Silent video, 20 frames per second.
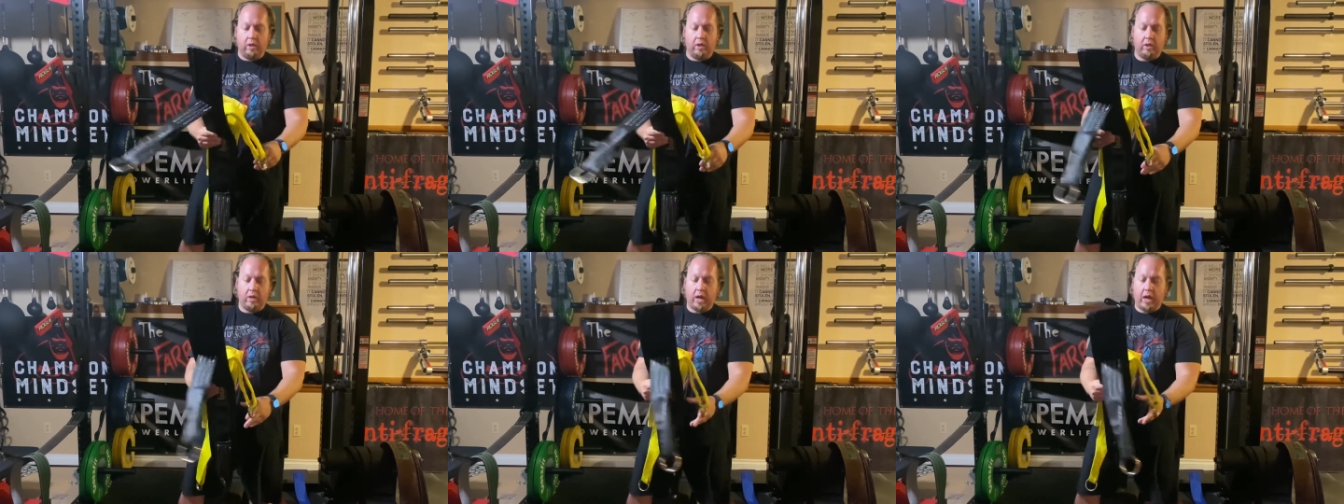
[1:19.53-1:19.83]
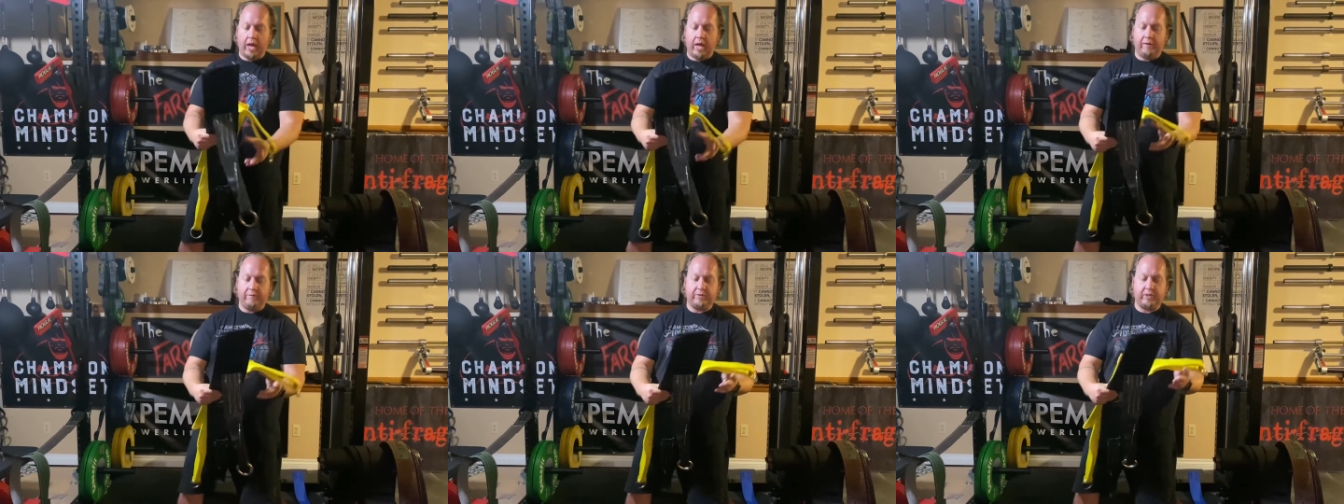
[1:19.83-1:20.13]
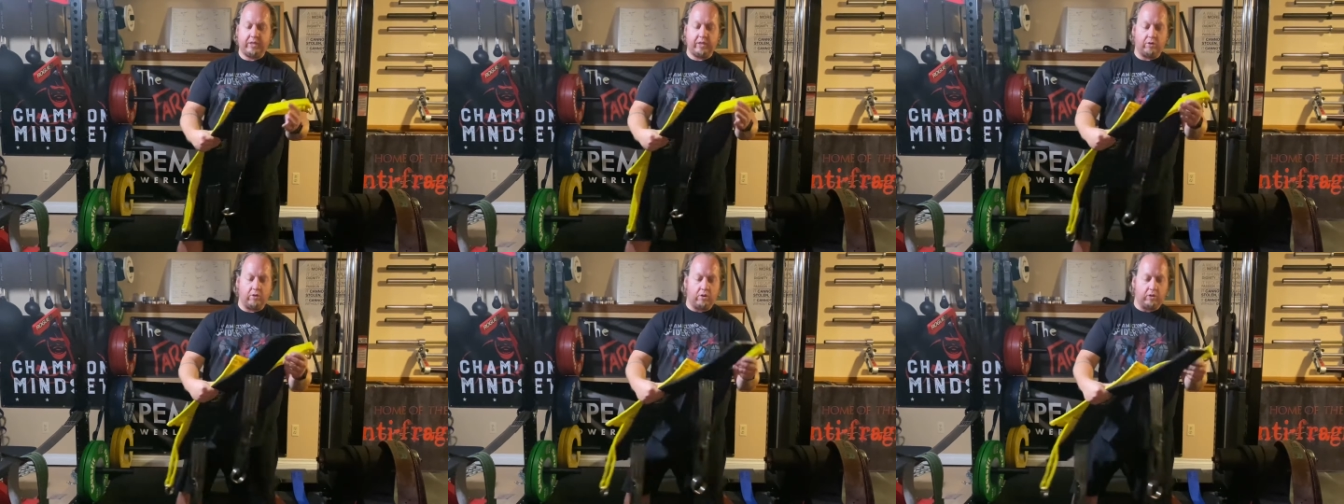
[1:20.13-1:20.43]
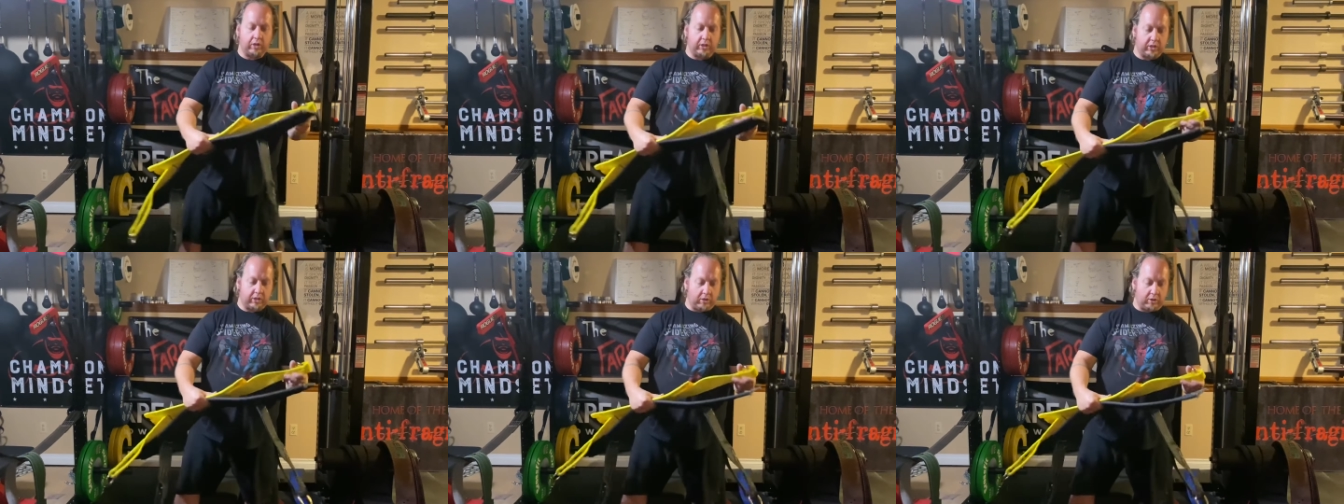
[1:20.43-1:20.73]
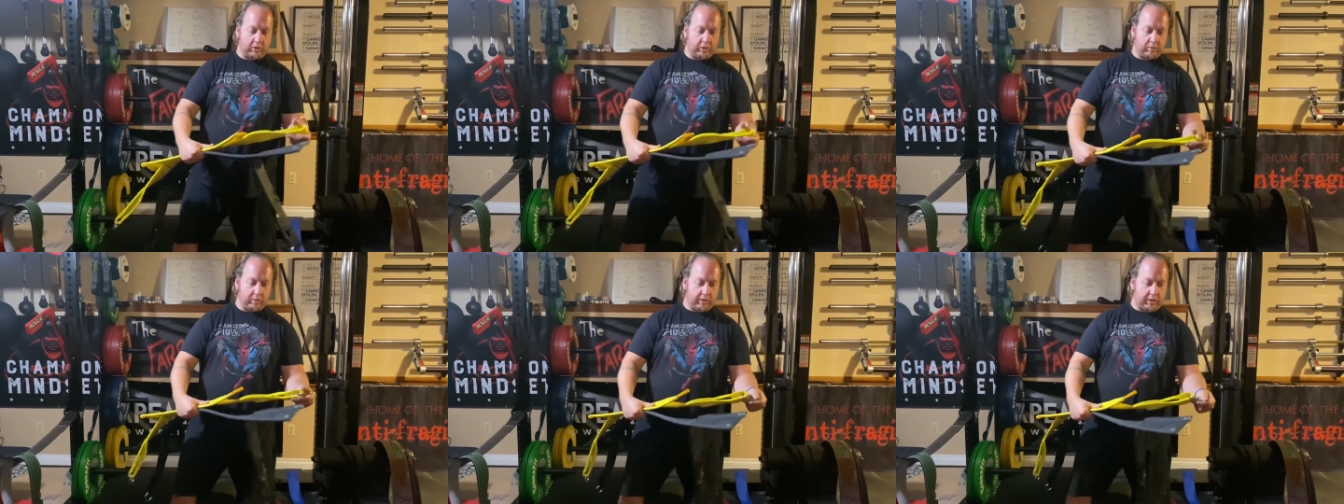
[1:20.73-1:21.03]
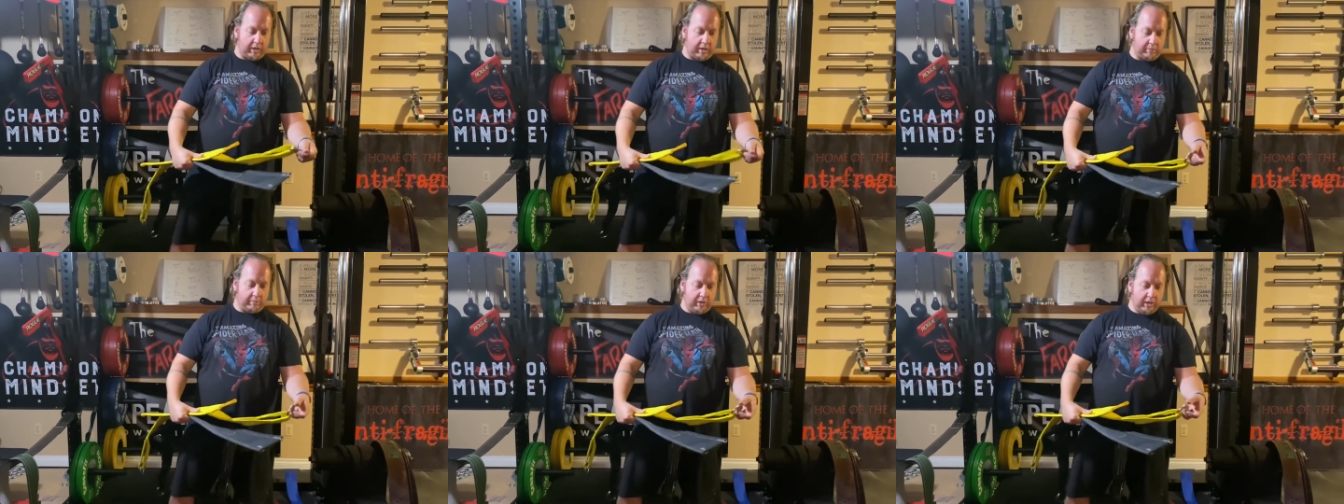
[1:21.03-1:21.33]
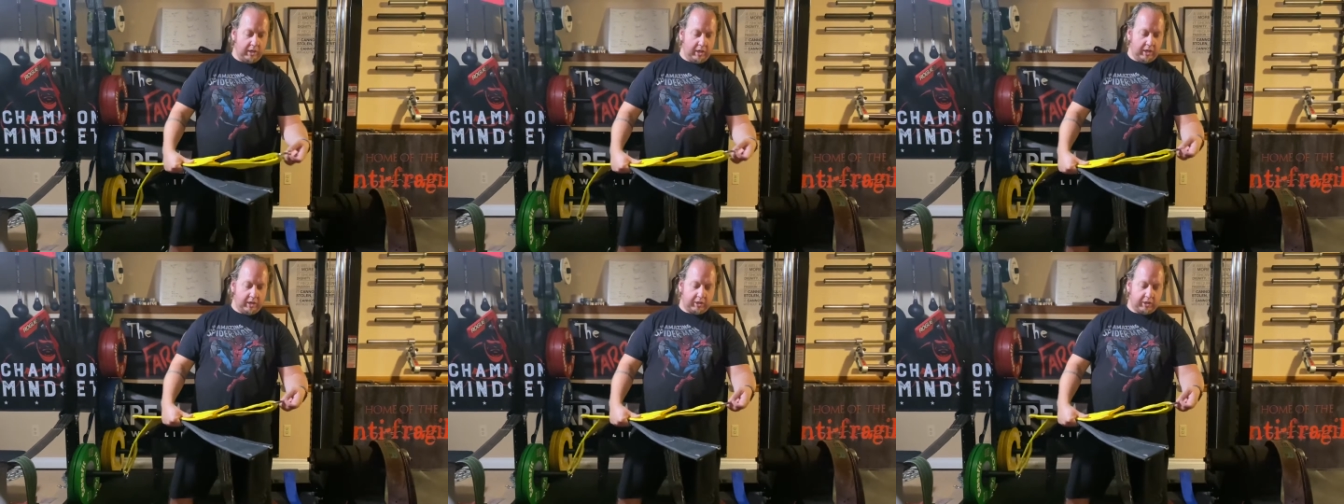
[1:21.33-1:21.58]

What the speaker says: I have zero concerns with them.